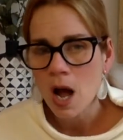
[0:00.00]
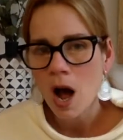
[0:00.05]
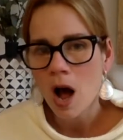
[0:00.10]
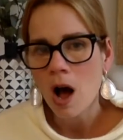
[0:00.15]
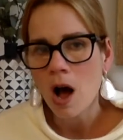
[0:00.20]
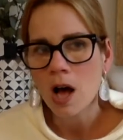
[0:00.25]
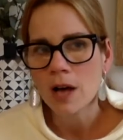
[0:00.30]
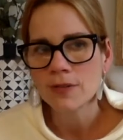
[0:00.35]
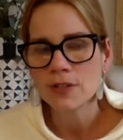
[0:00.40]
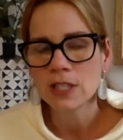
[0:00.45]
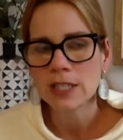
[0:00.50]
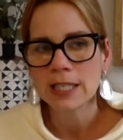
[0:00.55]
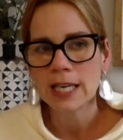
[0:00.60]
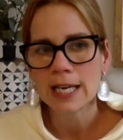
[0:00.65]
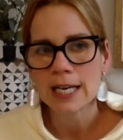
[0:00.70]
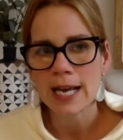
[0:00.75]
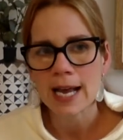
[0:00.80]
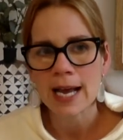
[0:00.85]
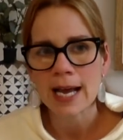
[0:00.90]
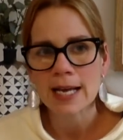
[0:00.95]
often
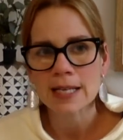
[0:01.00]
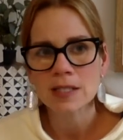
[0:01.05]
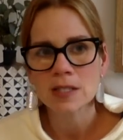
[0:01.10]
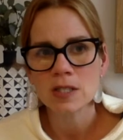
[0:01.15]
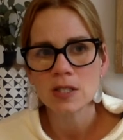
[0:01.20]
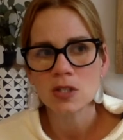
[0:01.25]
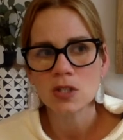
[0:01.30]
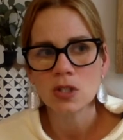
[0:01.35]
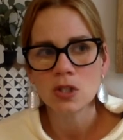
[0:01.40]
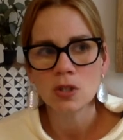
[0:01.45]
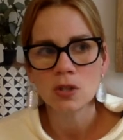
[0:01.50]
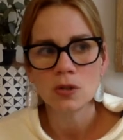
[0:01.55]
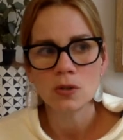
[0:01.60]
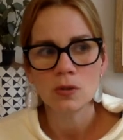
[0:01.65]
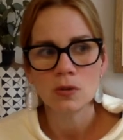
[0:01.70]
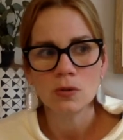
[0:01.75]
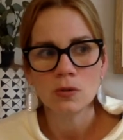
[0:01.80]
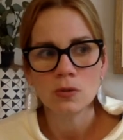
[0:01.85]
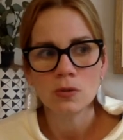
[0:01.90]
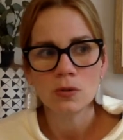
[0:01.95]
get asked
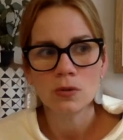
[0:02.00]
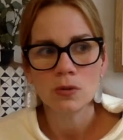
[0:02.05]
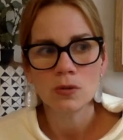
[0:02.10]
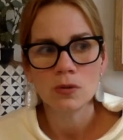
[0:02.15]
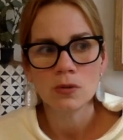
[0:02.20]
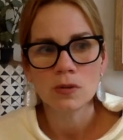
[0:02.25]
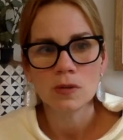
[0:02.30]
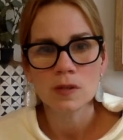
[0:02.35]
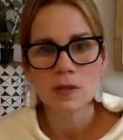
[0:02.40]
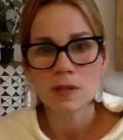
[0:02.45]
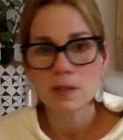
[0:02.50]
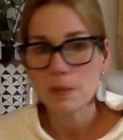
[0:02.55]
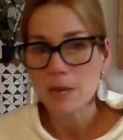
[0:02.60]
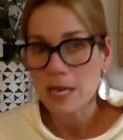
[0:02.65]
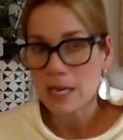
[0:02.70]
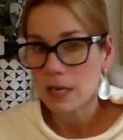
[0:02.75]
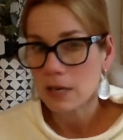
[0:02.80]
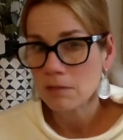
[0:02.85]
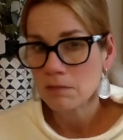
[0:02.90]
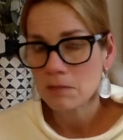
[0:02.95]
to
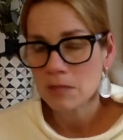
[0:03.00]
speak.